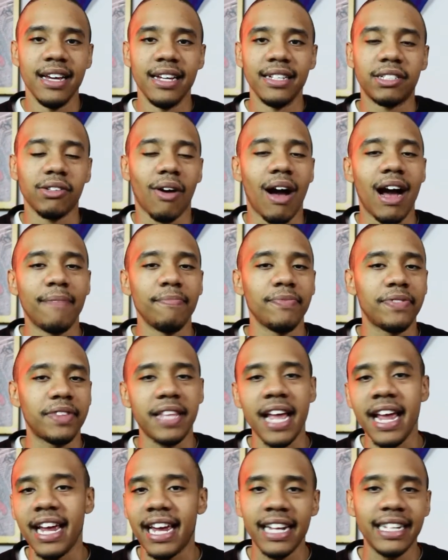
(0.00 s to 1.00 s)
So I'm
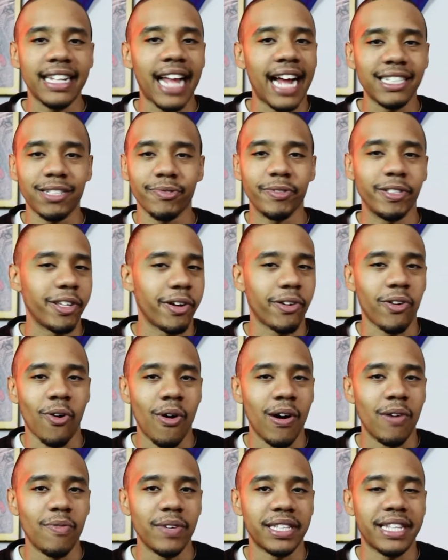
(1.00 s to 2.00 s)
thinking that's where they're
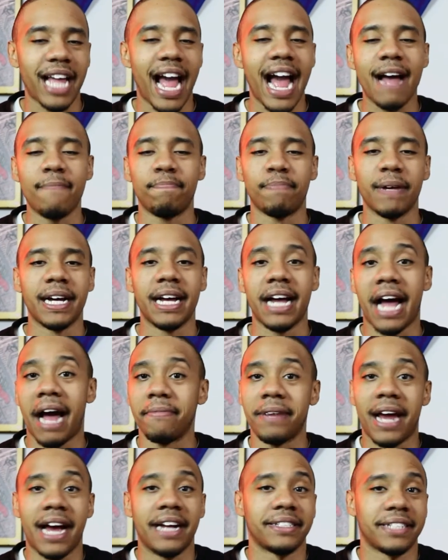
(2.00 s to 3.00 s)
going with that, but
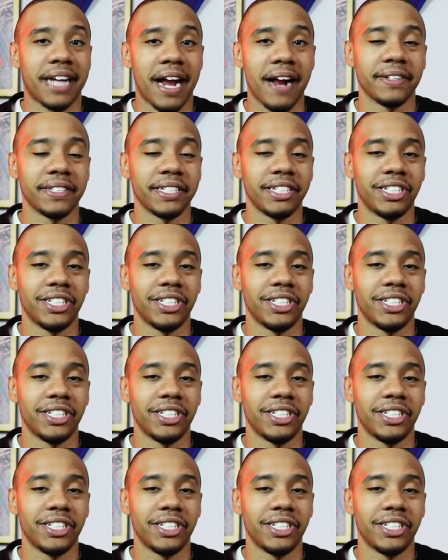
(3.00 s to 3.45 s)
I'm not entirely